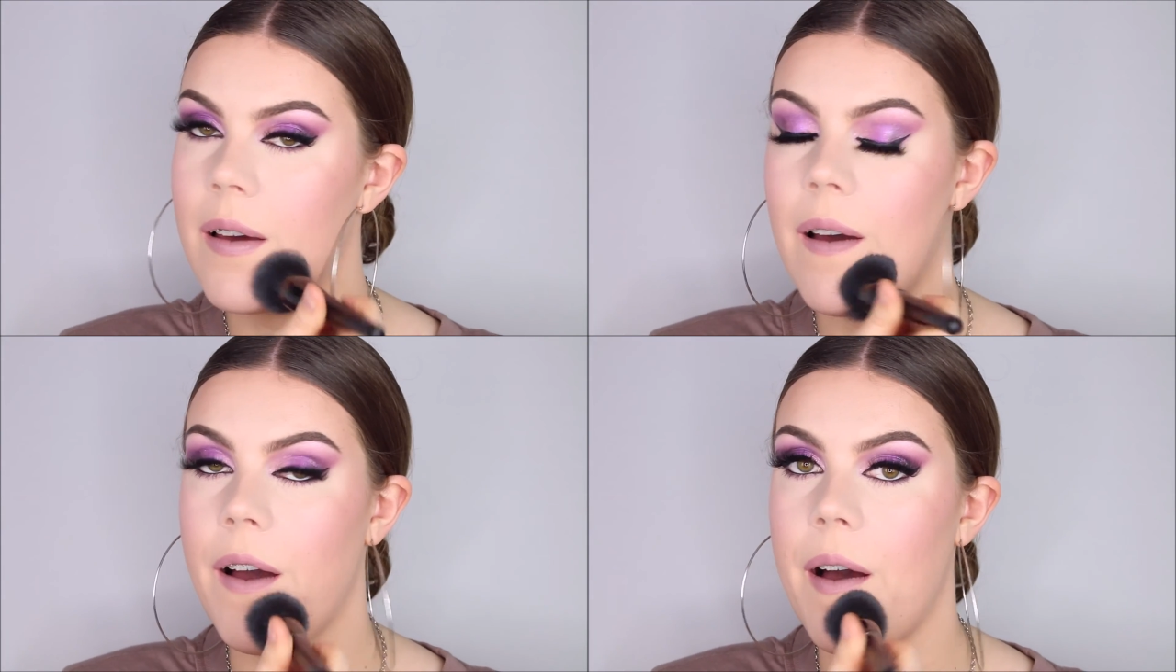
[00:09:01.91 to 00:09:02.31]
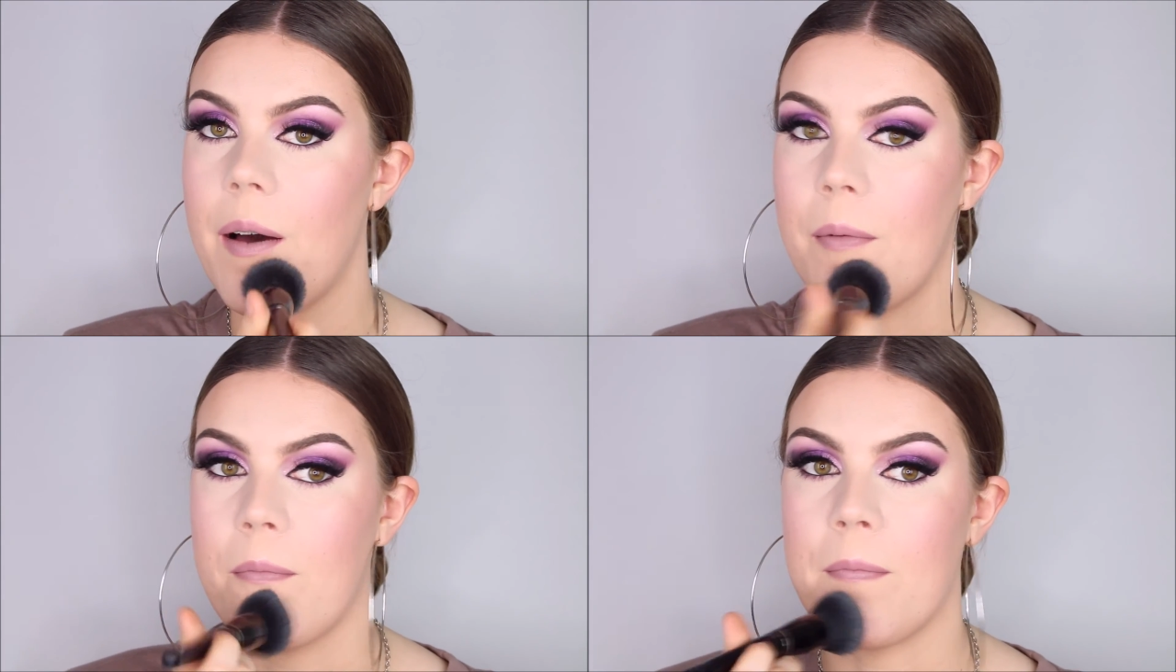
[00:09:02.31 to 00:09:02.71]

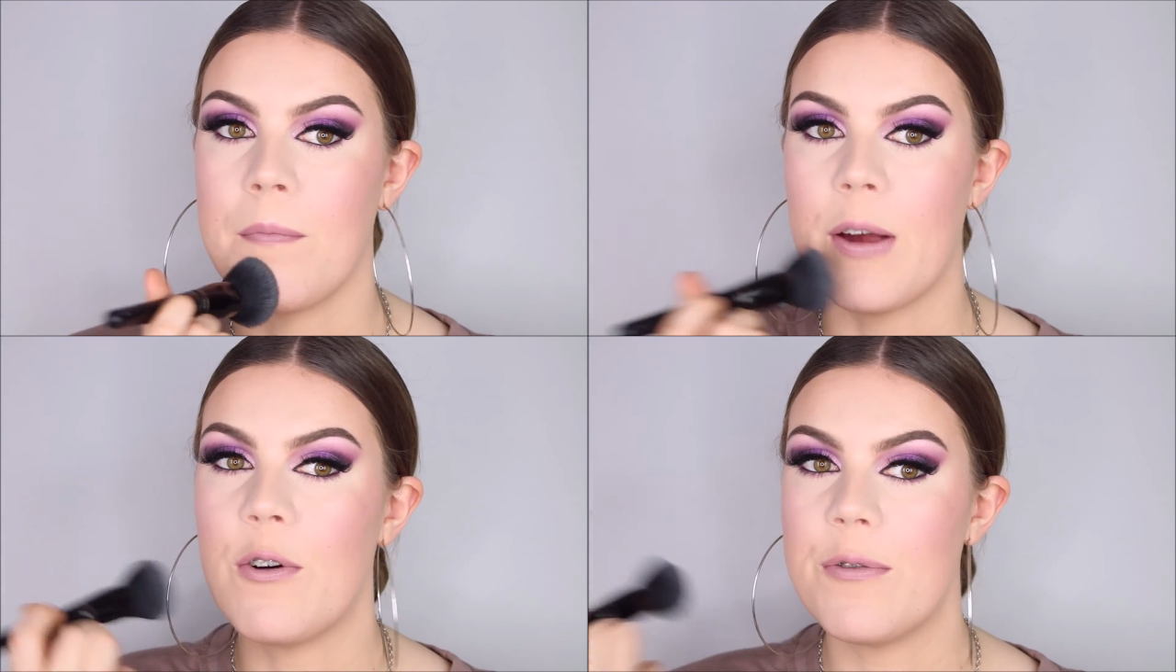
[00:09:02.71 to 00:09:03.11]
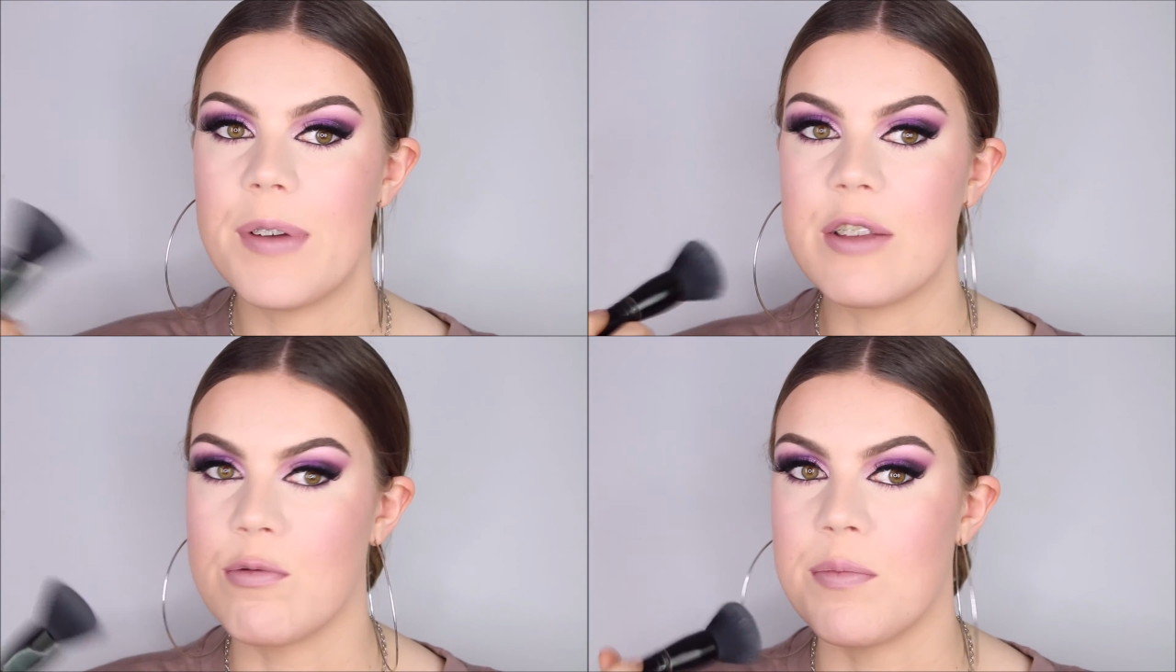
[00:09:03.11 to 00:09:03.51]
my whole
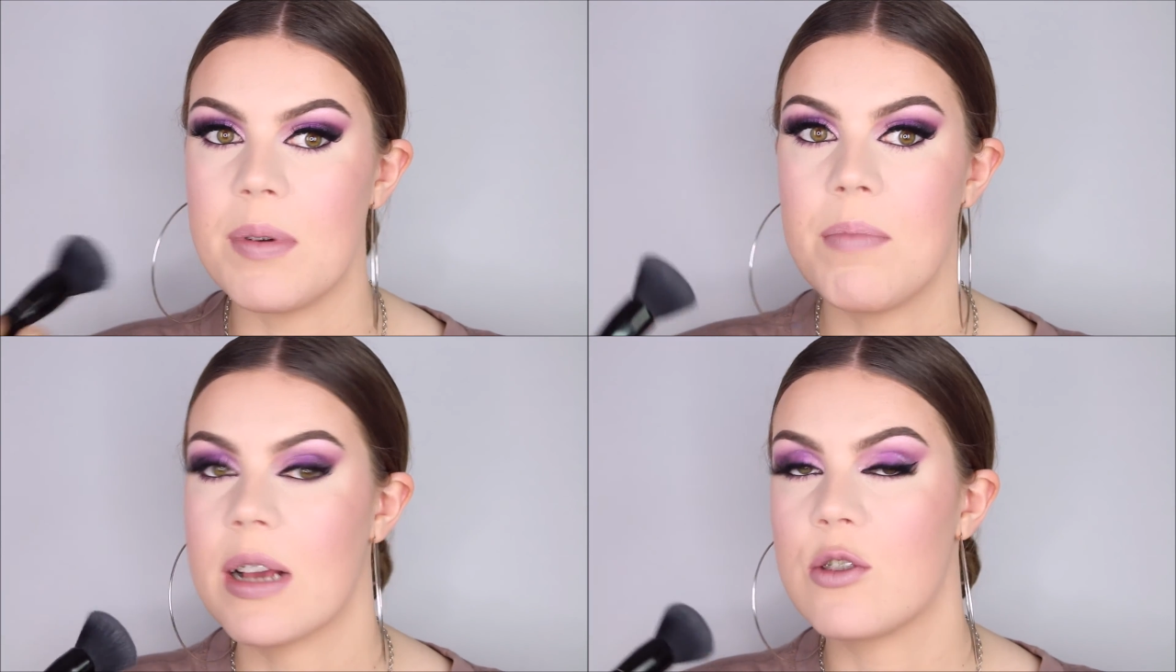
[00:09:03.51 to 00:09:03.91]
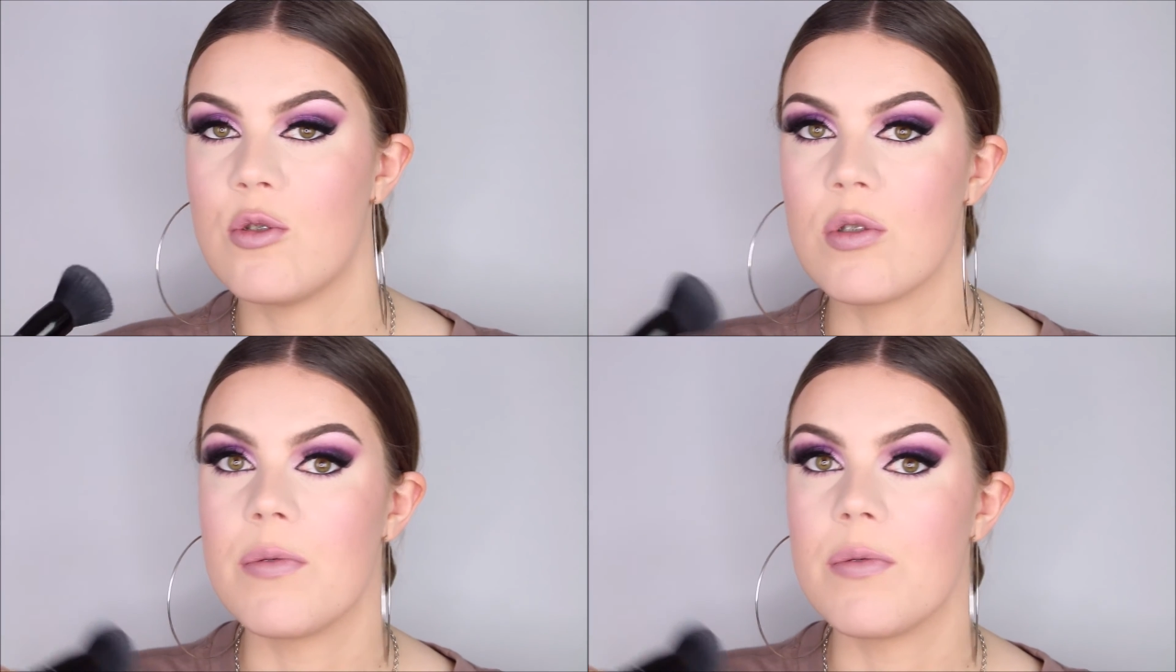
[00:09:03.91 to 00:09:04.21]
face would be back too